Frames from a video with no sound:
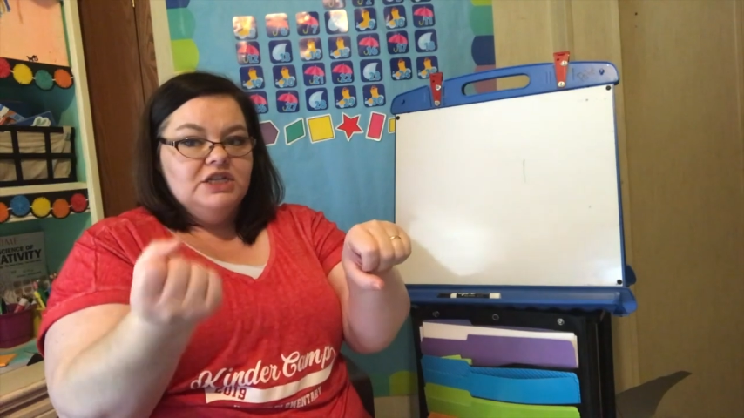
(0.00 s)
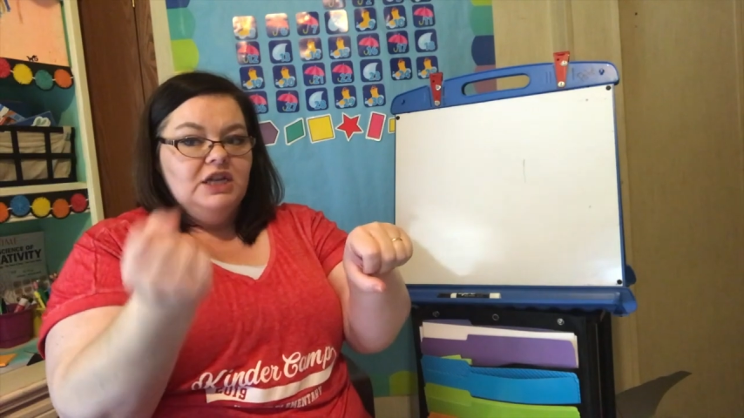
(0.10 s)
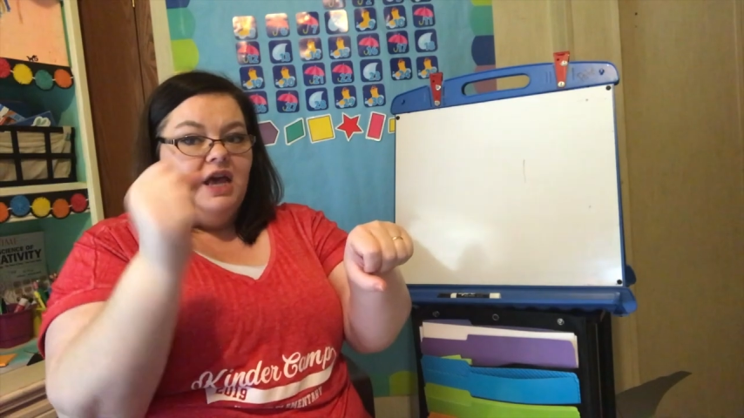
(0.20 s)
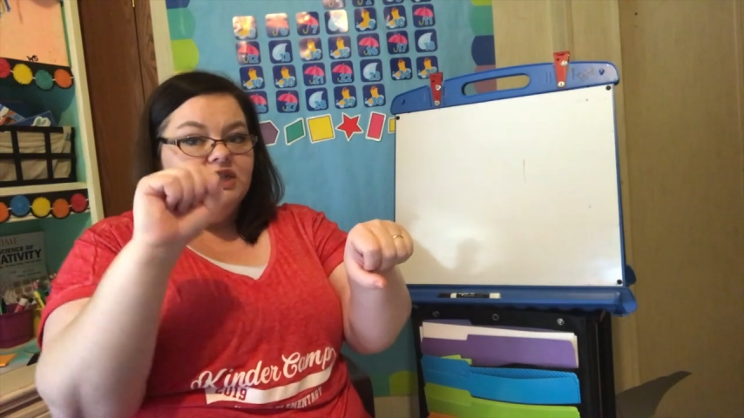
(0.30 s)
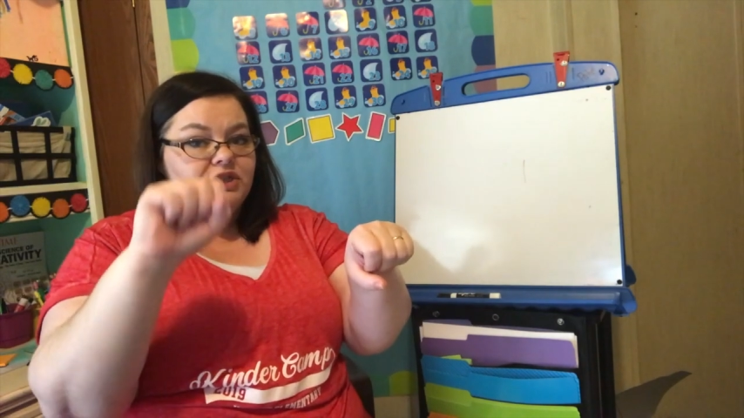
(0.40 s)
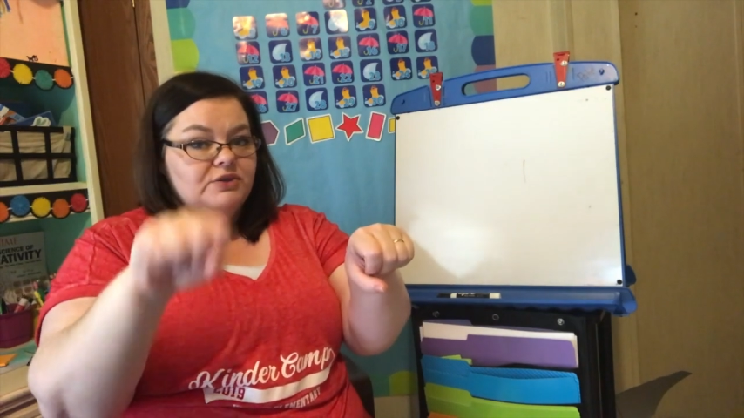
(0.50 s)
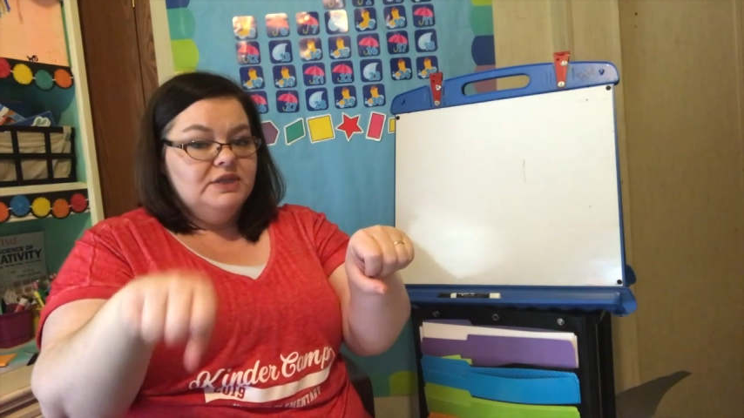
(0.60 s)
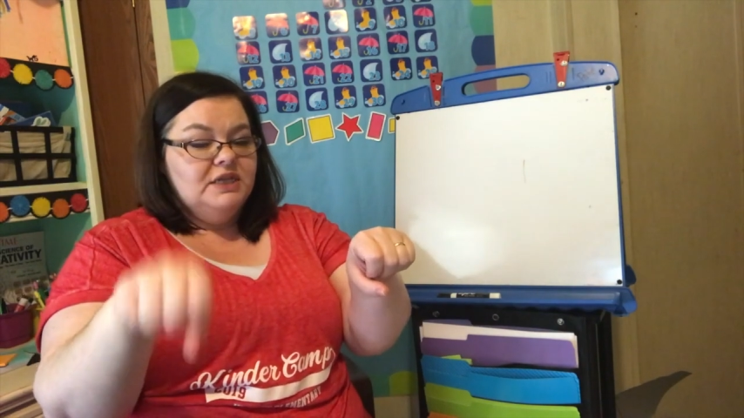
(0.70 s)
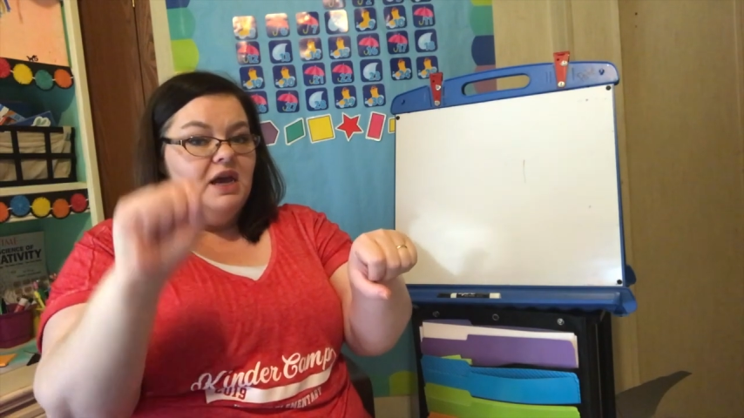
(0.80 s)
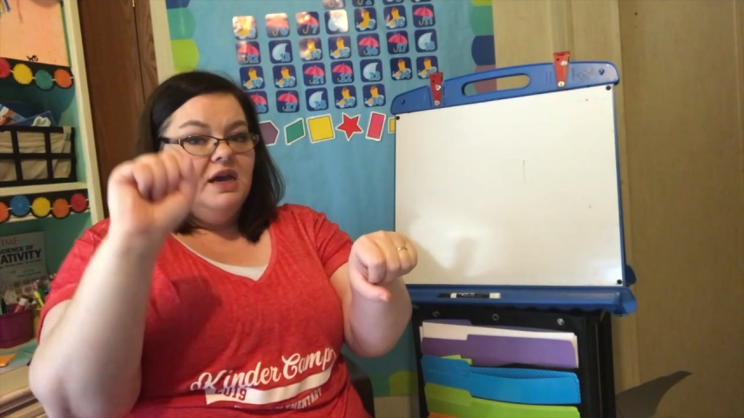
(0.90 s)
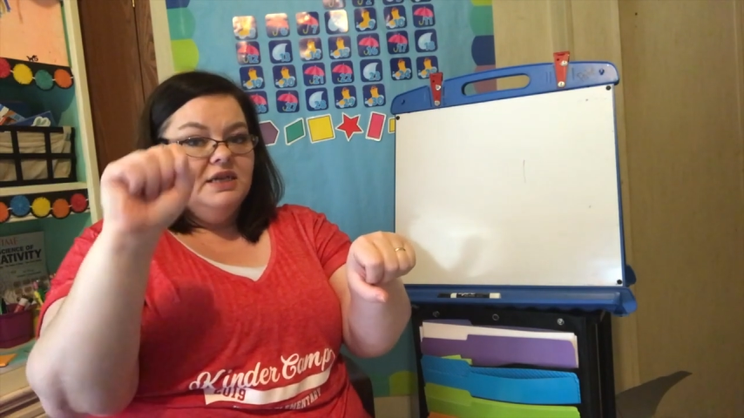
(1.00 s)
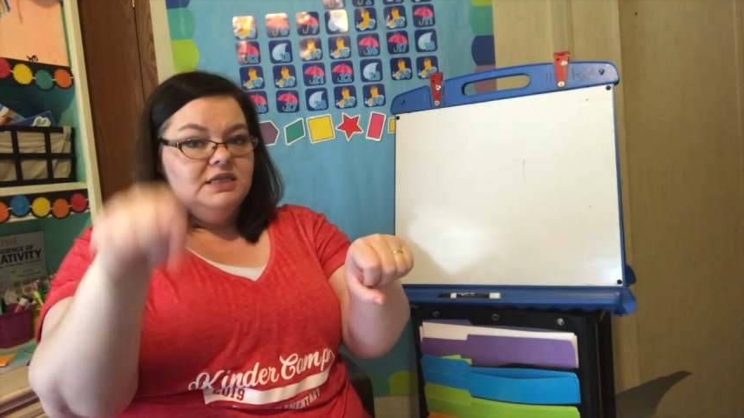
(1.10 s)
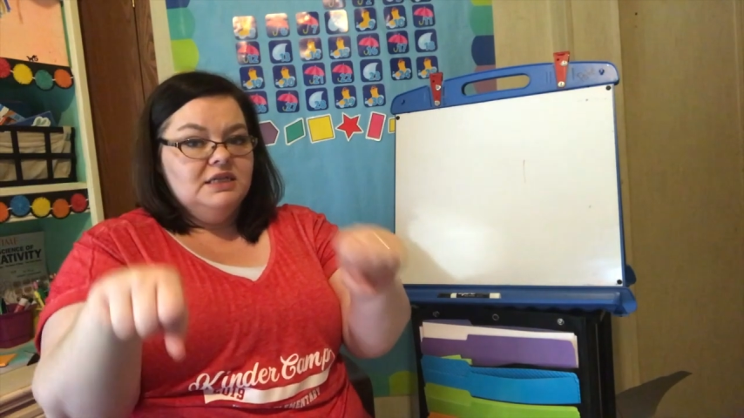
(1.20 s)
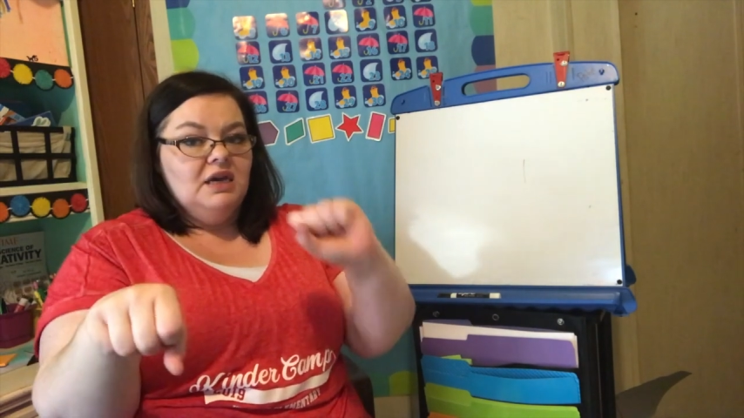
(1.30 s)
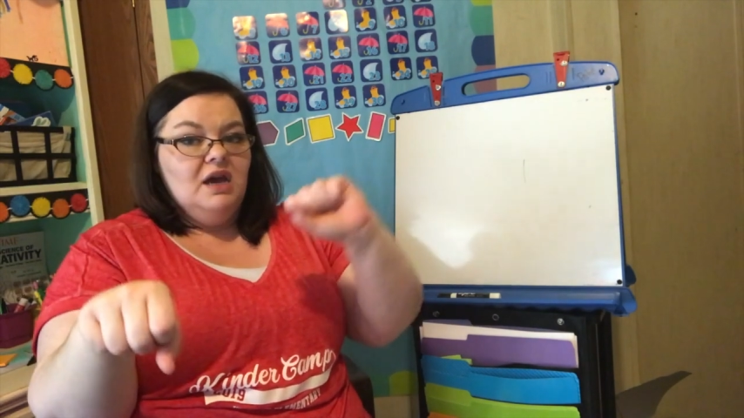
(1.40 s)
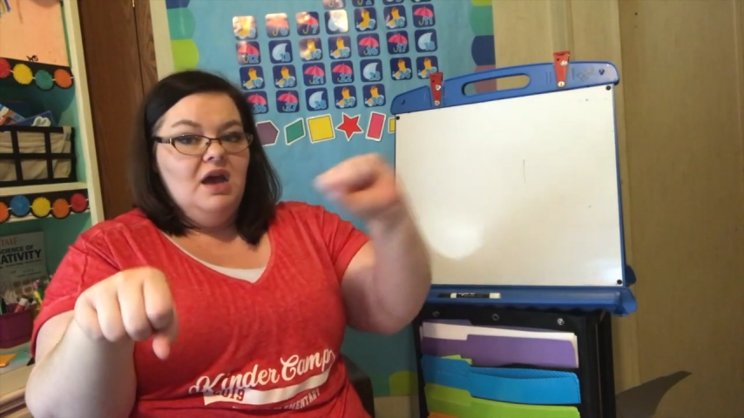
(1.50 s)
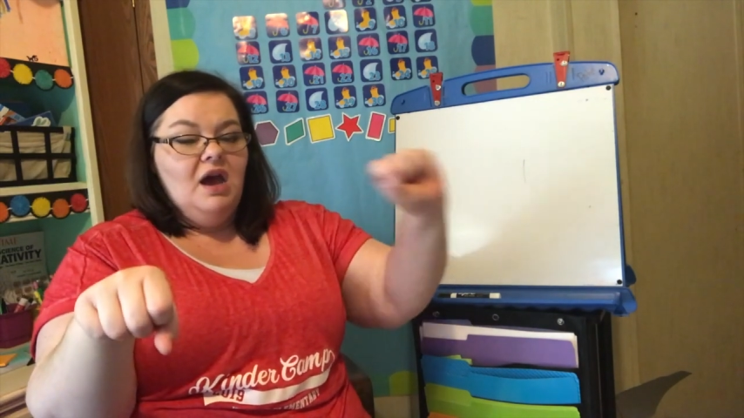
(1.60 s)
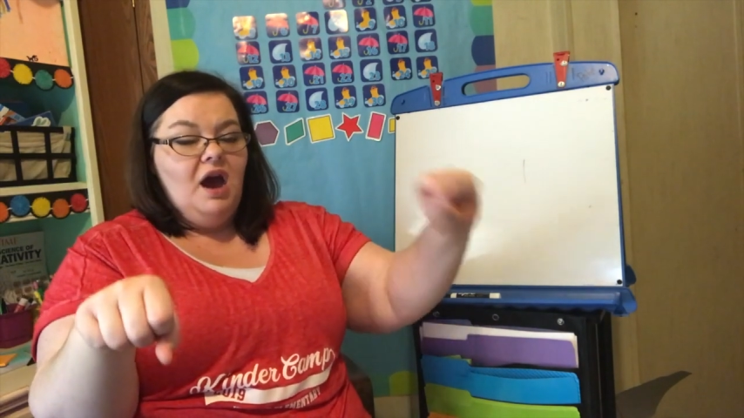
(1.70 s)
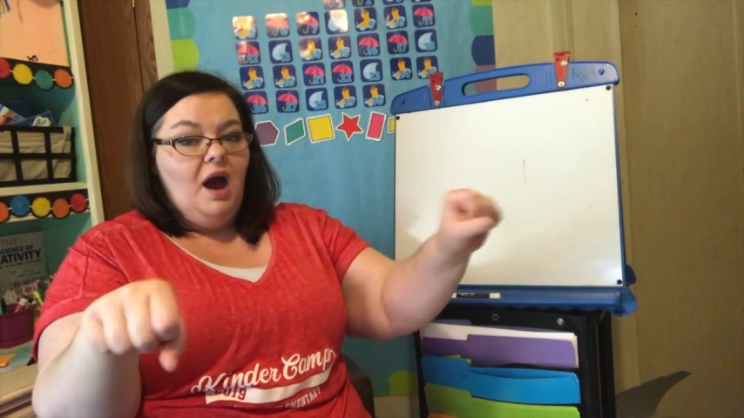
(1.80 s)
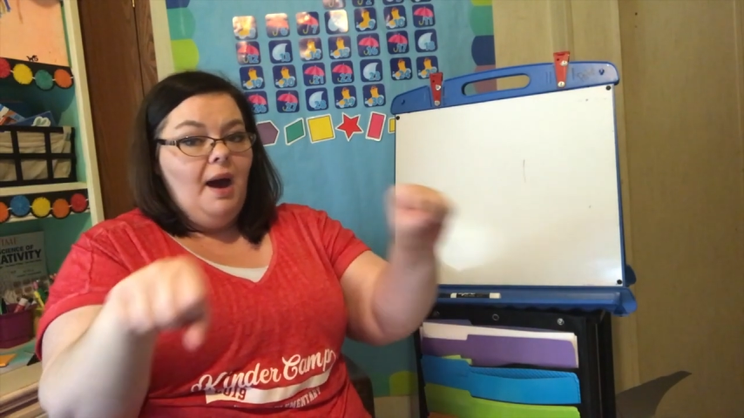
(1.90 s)
sla to sta. Sta.
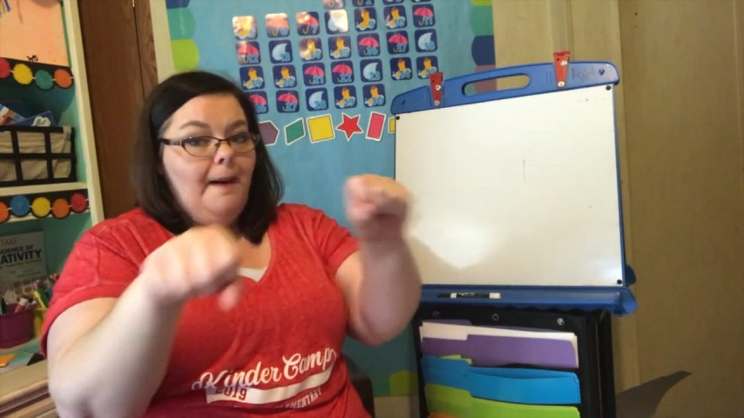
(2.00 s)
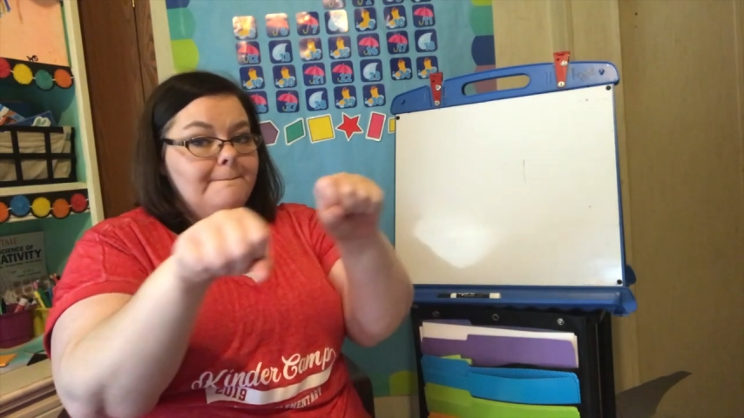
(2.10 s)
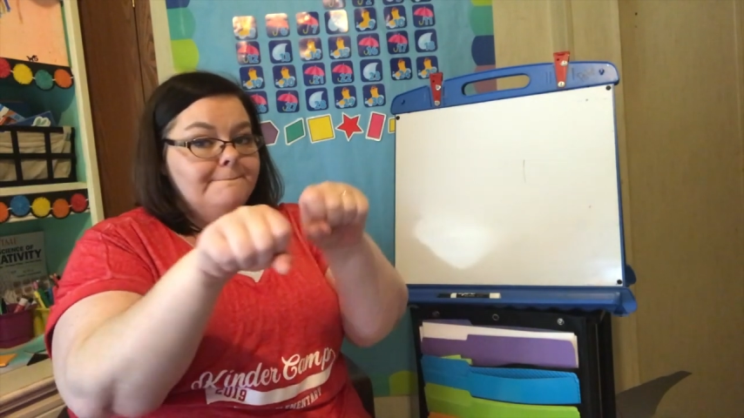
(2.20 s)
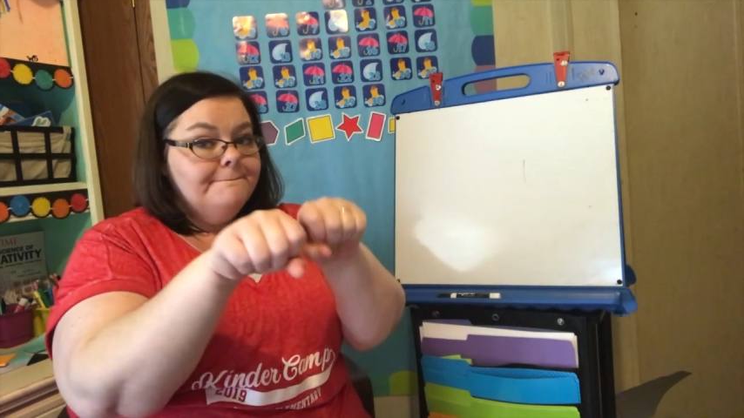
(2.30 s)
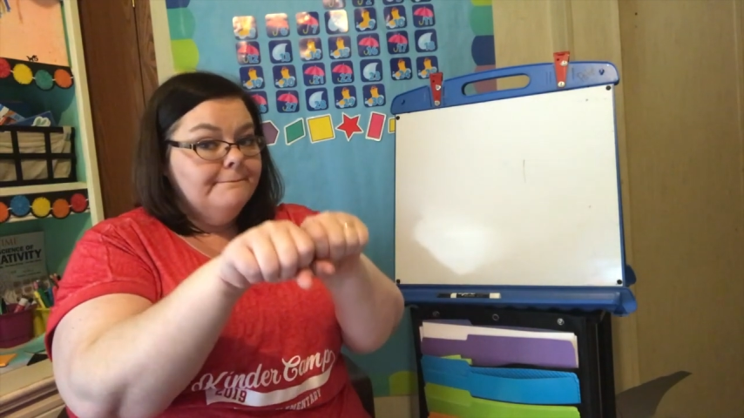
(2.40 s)
up,